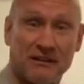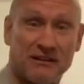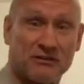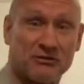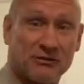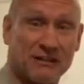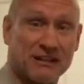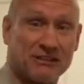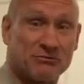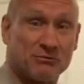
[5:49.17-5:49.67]
So
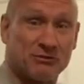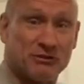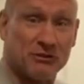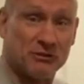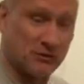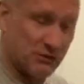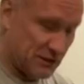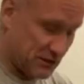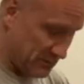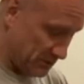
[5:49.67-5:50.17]
that's what we do.
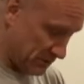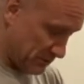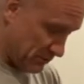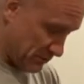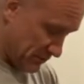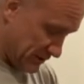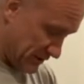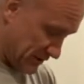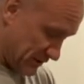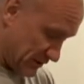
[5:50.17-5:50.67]
That's what we
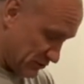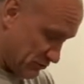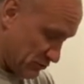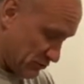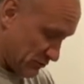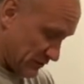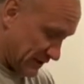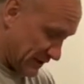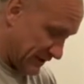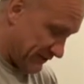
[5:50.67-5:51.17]
do in the True
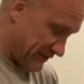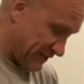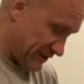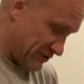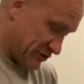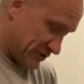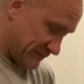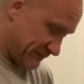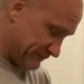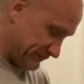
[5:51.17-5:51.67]
Grit Life
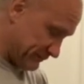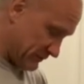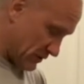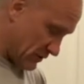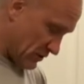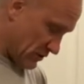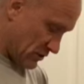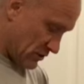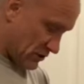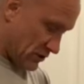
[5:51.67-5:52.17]
Kitchen.
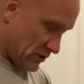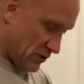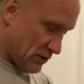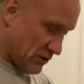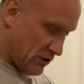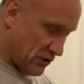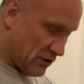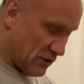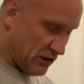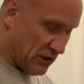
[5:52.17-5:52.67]

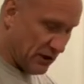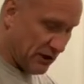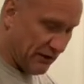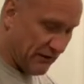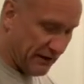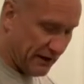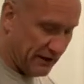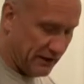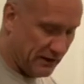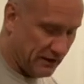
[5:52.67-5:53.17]
All right.